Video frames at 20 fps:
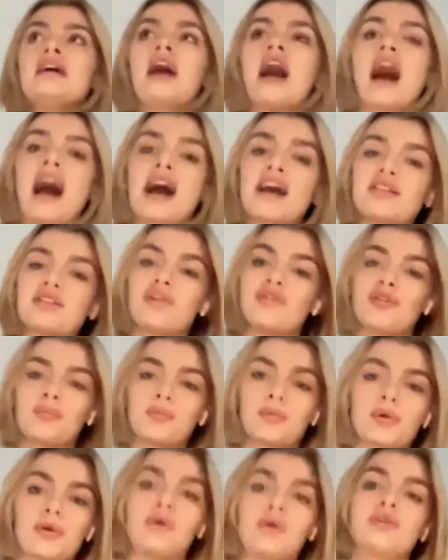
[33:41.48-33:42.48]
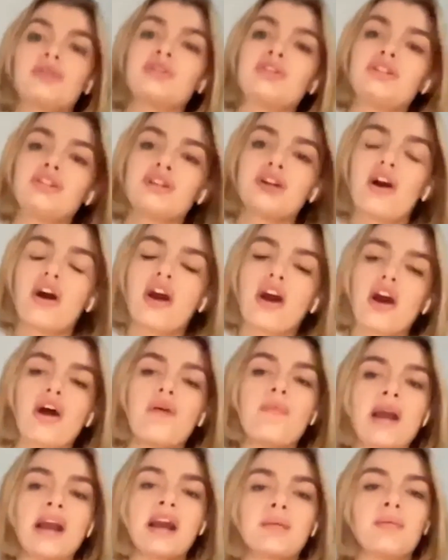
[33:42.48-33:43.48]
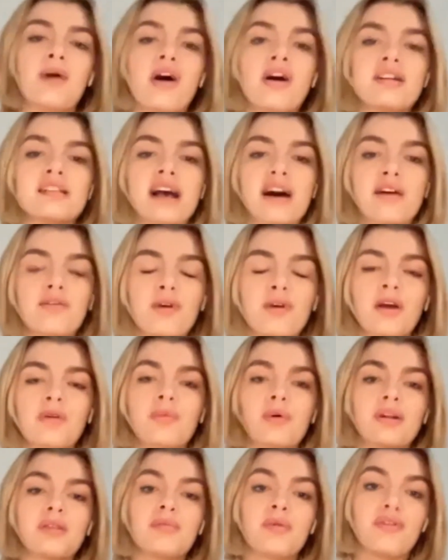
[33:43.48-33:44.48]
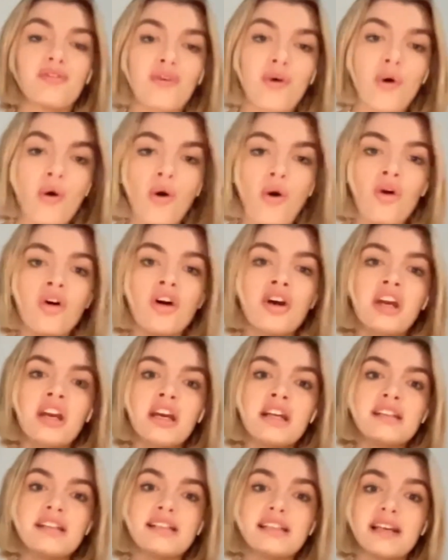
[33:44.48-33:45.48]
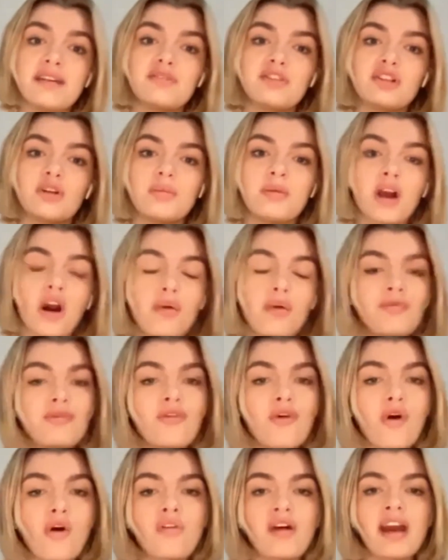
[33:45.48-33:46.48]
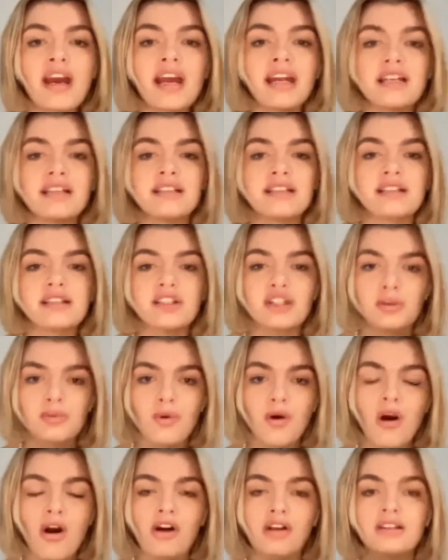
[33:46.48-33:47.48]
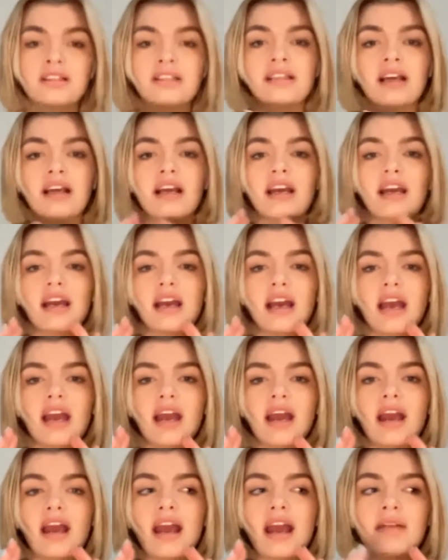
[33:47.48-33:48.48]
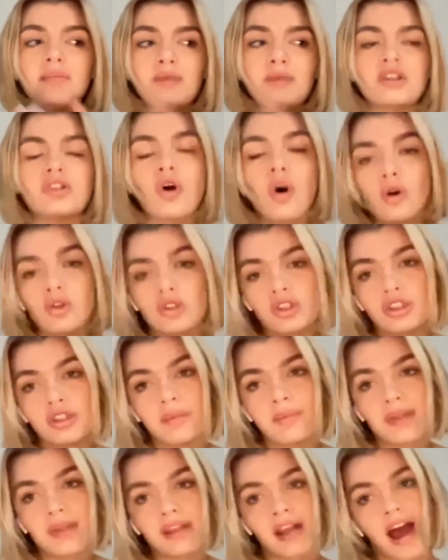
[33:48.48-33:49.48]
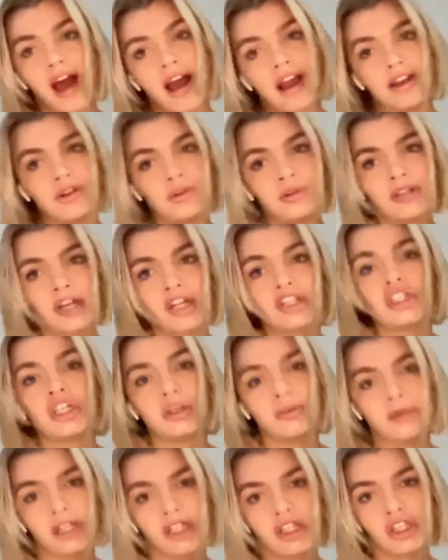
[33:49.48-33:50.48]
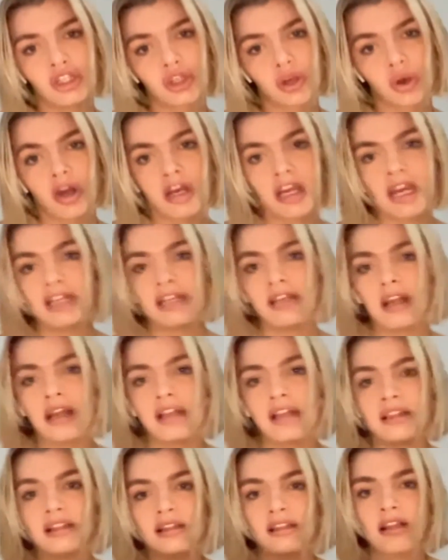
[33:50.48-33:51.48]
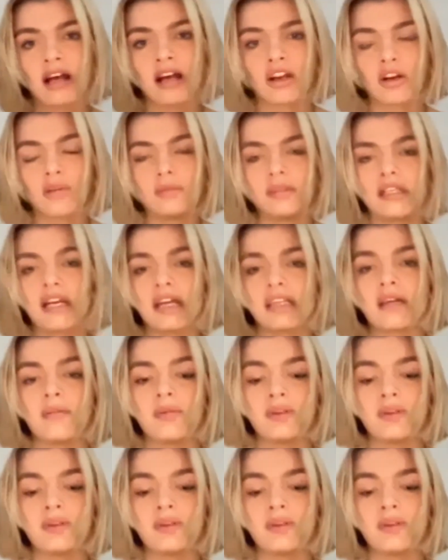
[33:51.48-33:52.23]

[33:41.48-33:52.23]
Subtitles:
I sort of approached a makeup artist that I've worked with before to see if she'd be up for it, and she was. But it's also something that I know that she would enjoy, and that comes together.